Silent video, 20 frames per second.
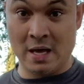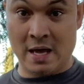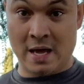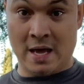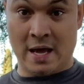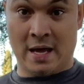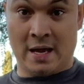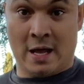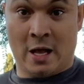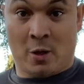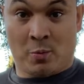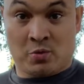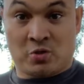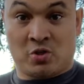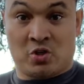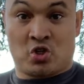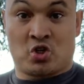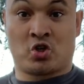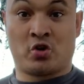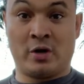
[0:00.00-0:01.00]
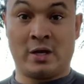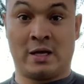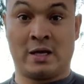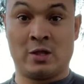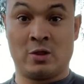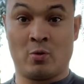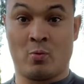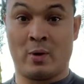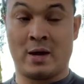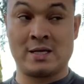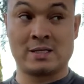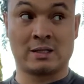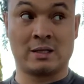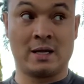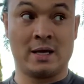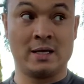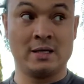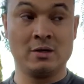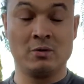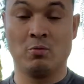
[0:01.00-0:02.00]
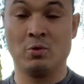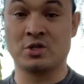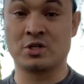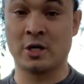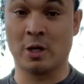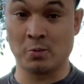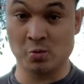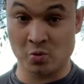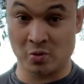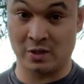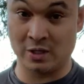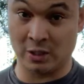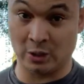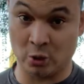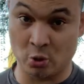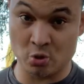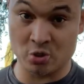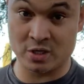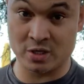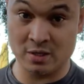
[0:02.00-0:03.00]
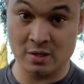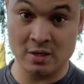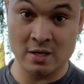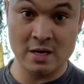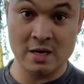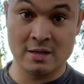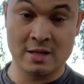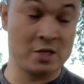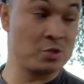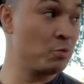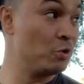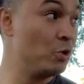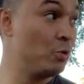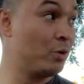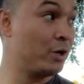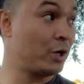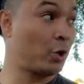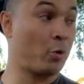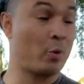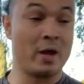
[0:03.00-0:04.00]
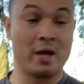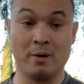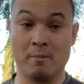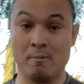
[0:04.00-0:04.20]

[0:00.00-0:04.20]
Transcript: It helps to shrink in the waistline, which helps with the illusion. That's what you want to create in